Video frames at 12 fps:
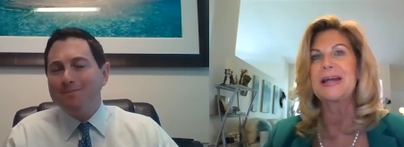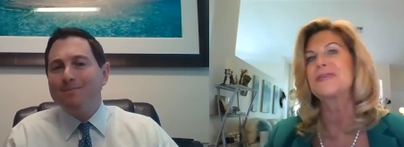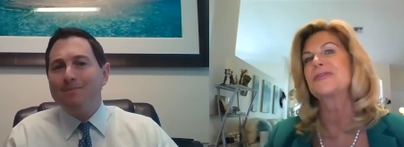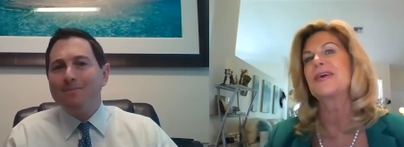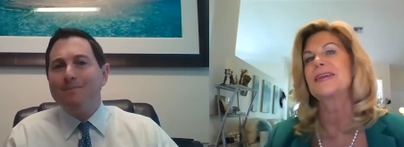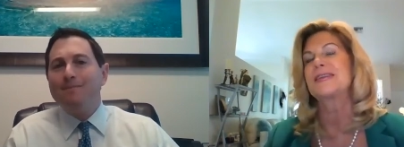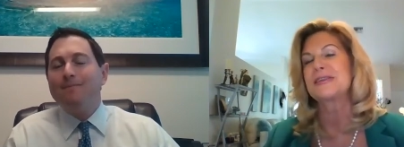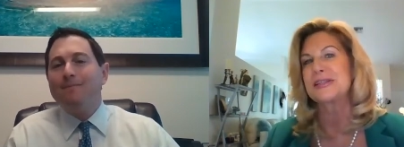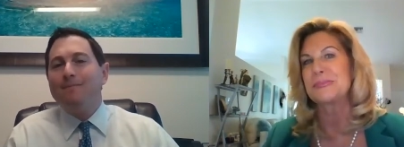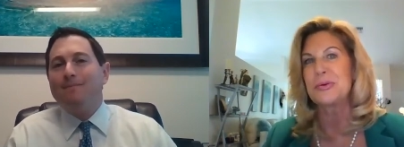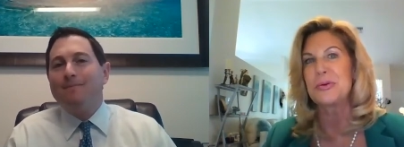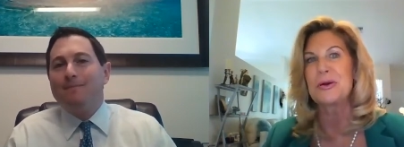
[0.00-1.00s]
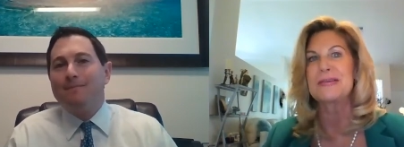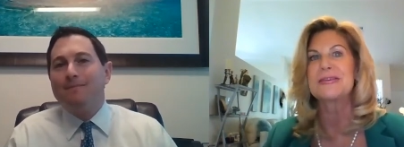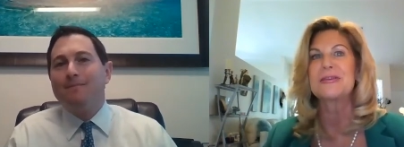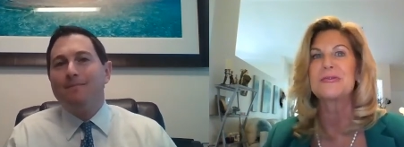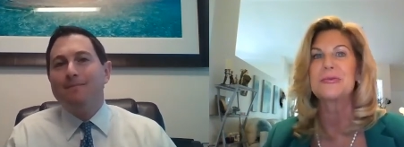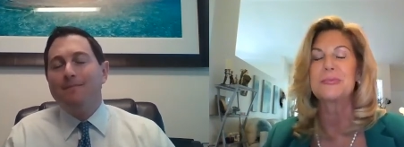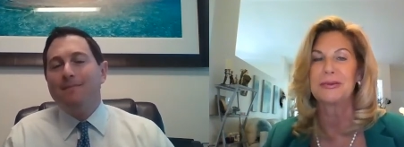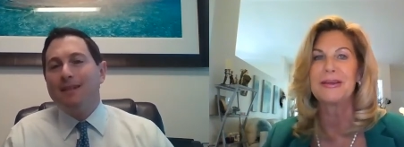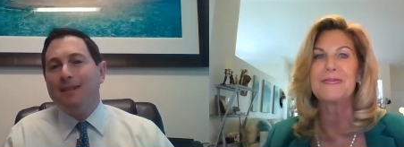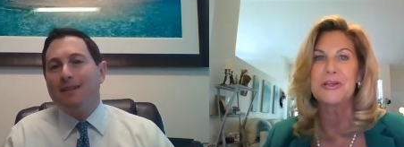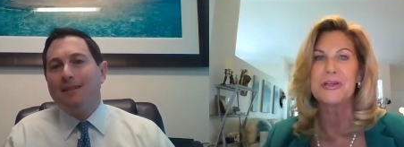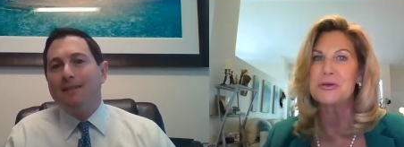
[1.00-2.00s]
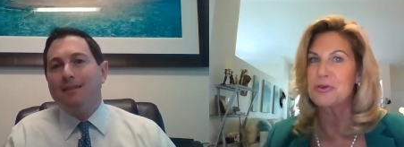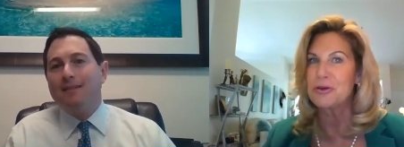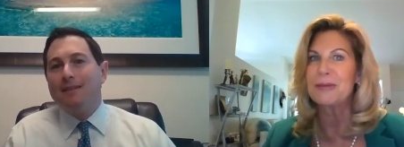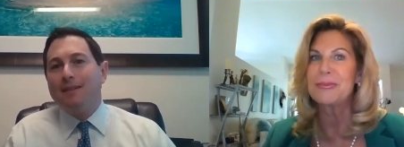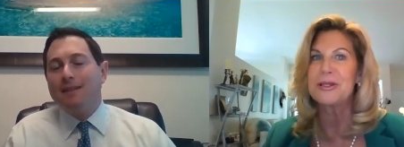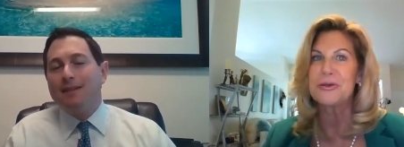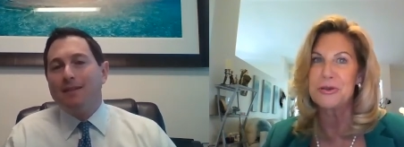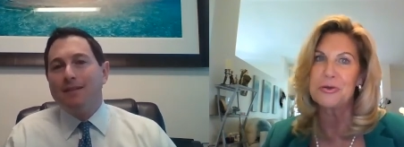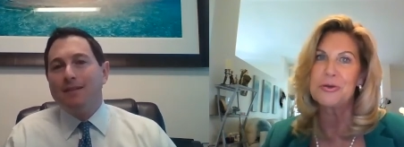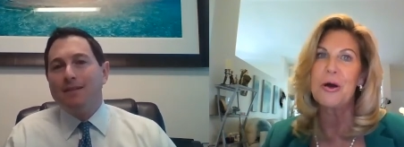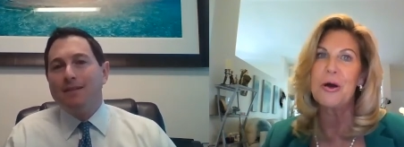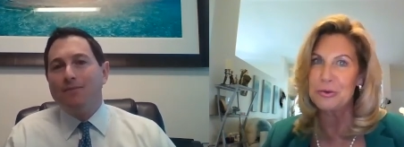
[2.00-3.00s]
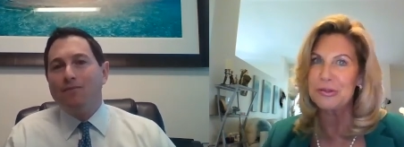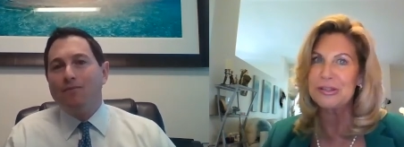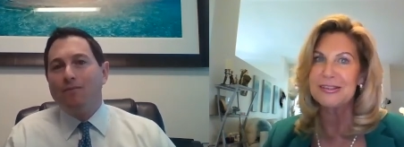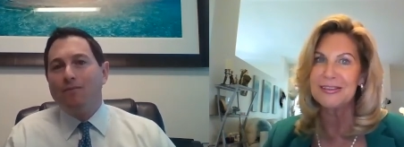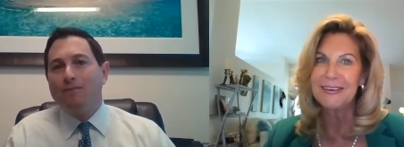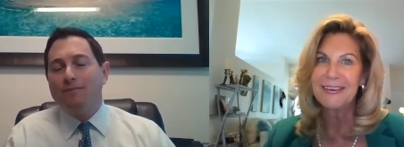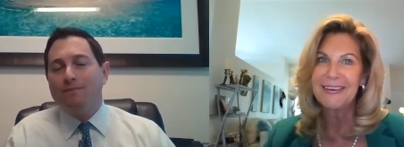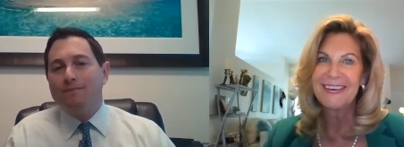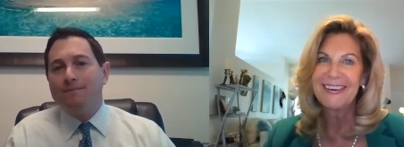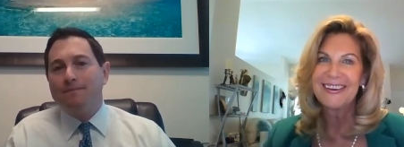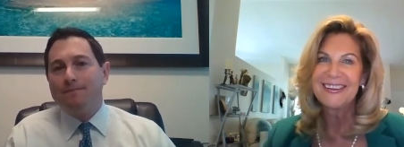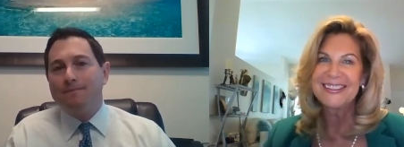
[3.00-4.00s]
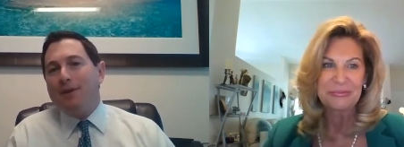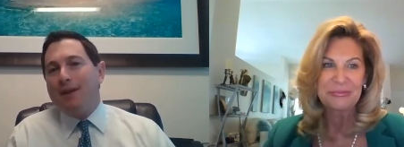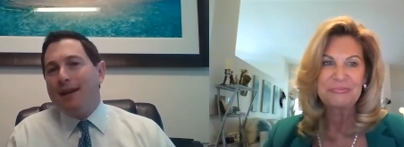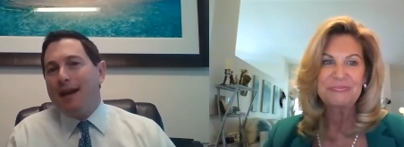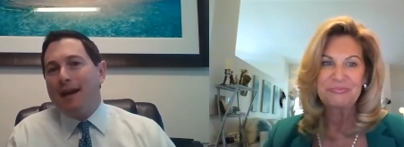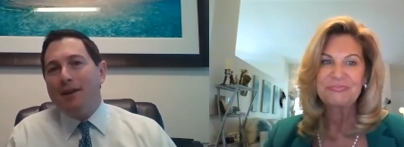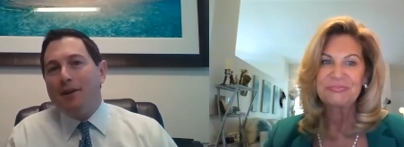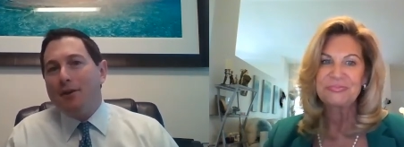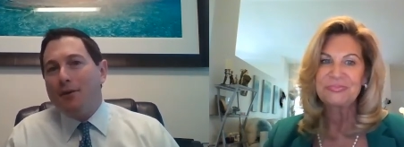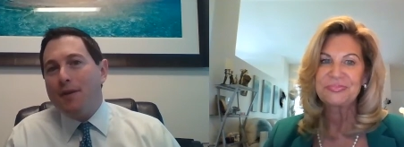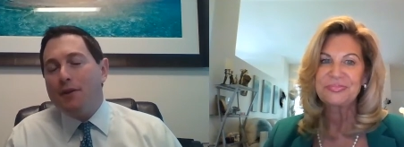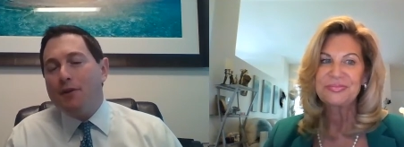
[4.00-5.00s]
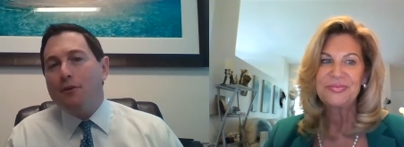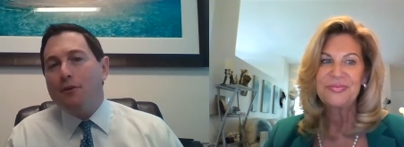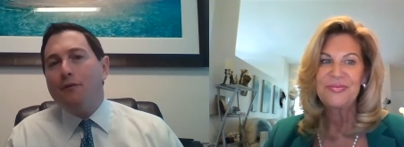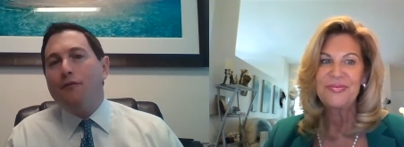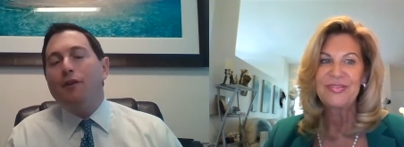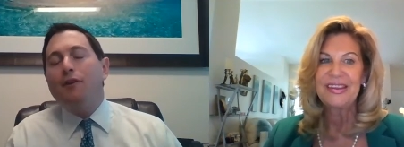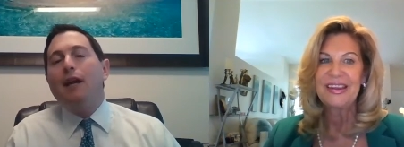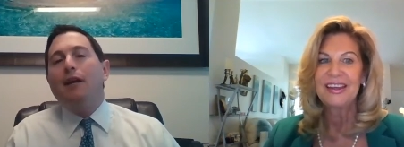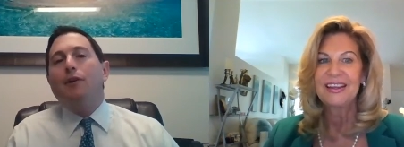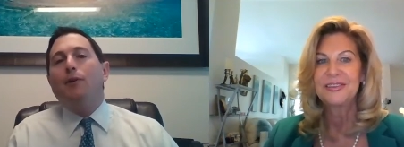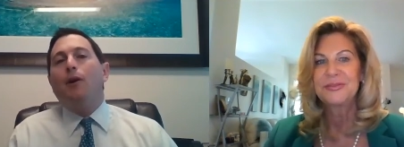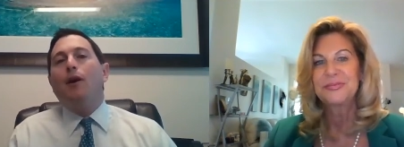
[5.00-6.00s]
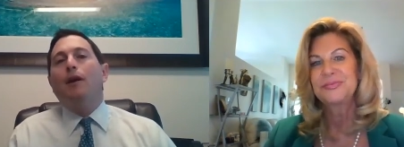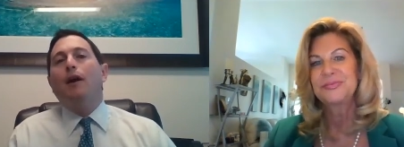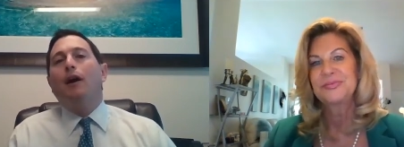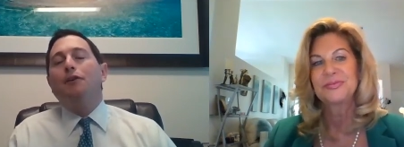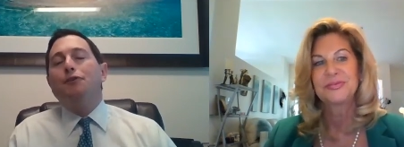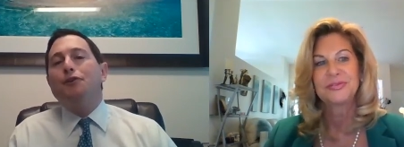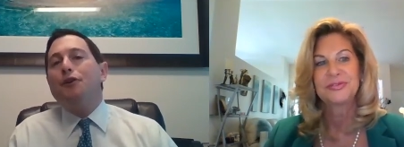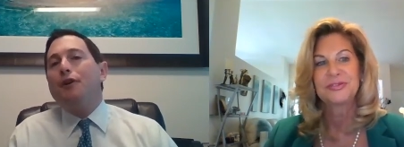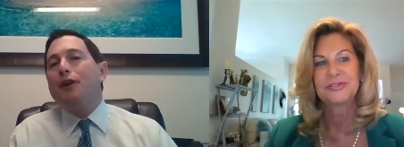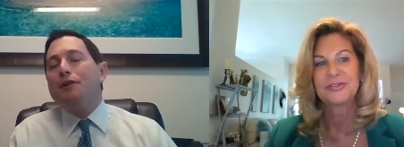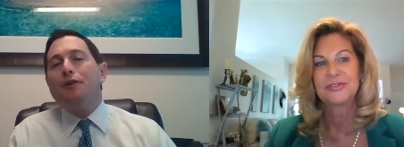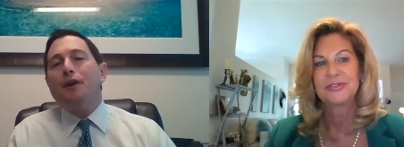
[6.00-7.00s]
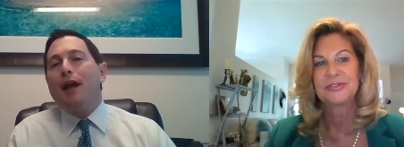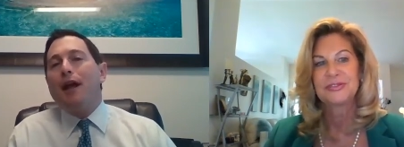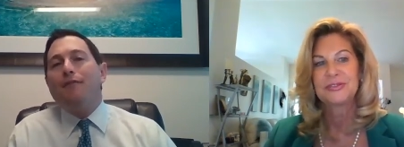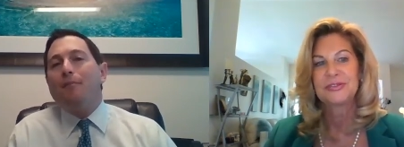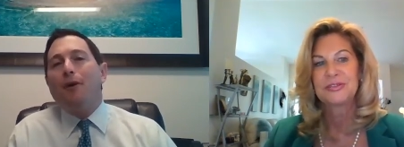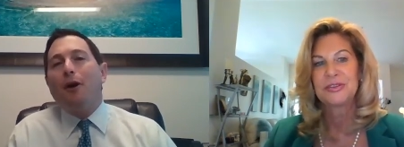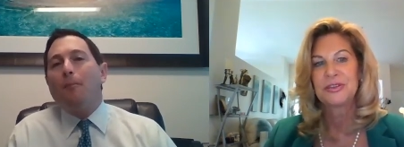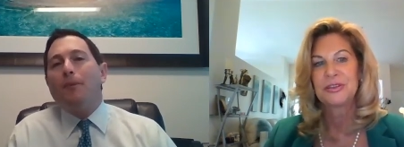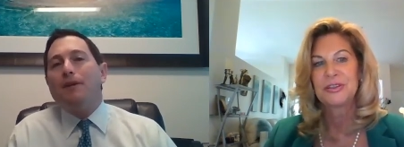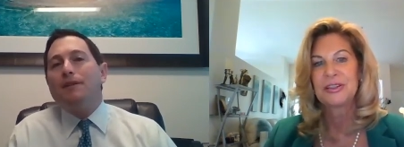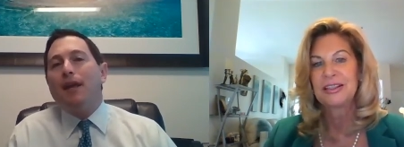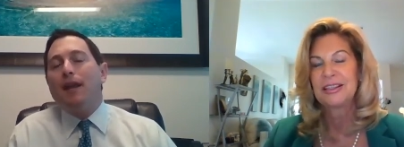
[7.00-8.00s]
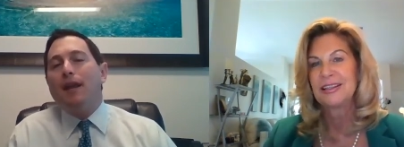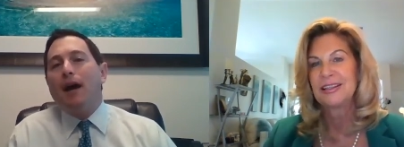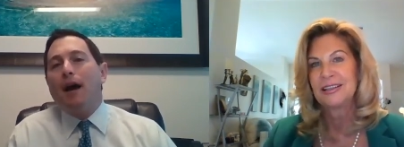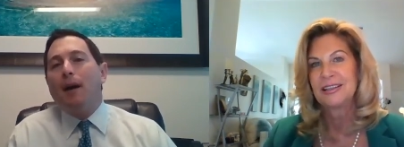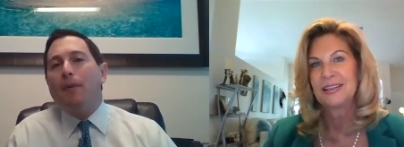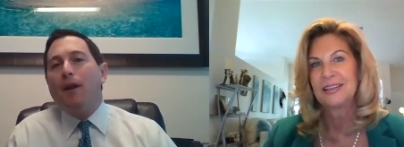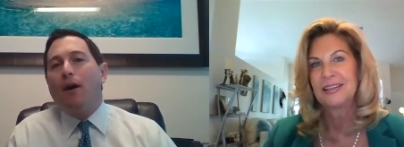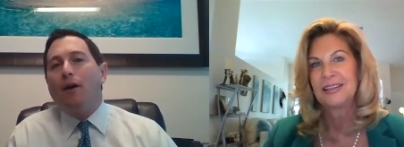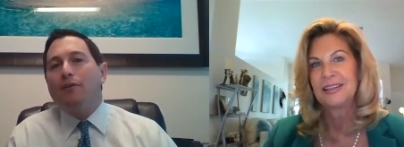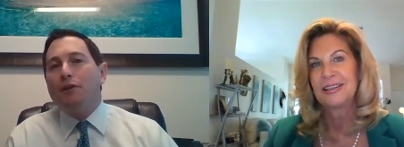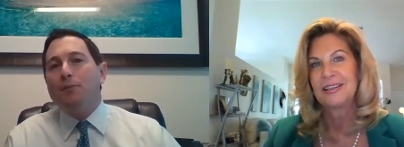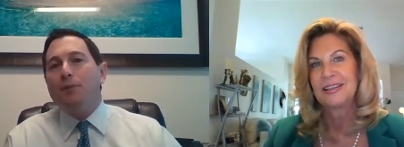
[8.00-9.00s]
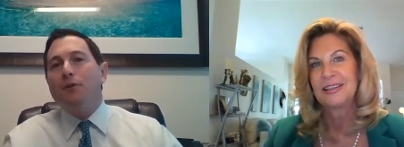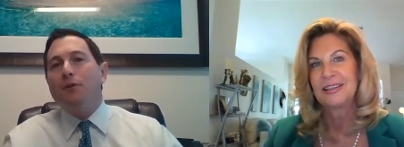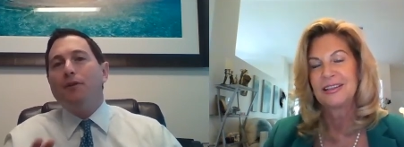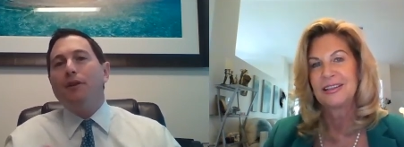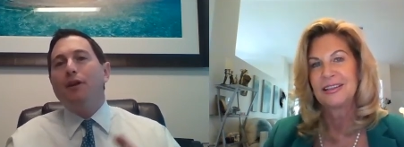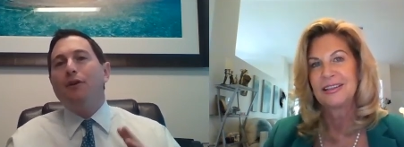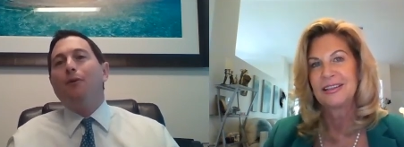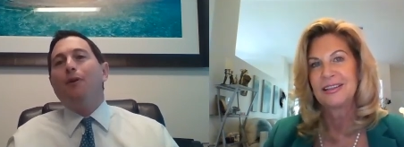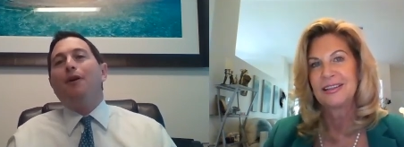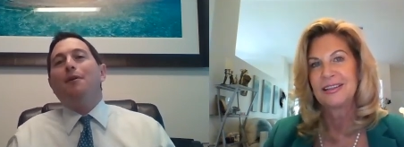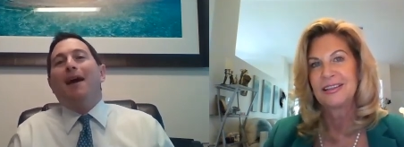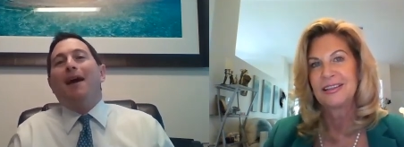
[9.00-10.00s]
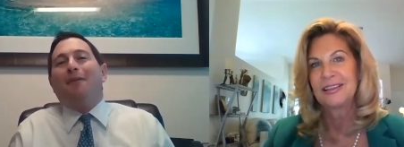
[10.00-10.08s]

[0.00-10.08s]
Speaker 1: and you've got the support to believe in your dream and your new goals.
Speaker 2: You got to do, and then you, will feel like you're on a, a journey and you're going to have a purpose. And, um, you know, I'll just be doing the legal work in the